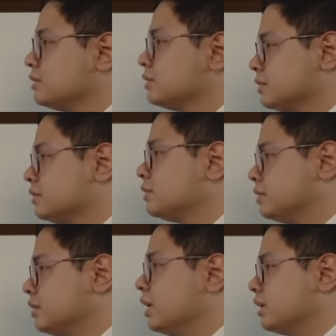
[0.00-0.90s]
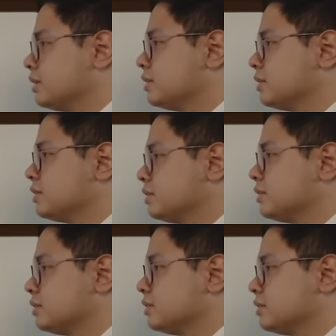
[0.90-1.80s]

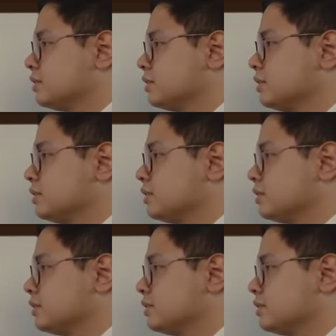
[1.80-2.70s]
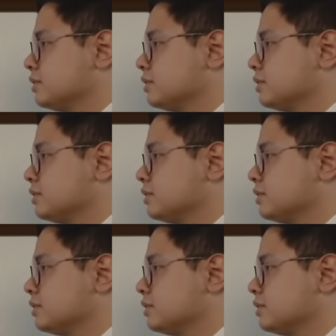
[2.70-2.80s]
The person shown says nothing.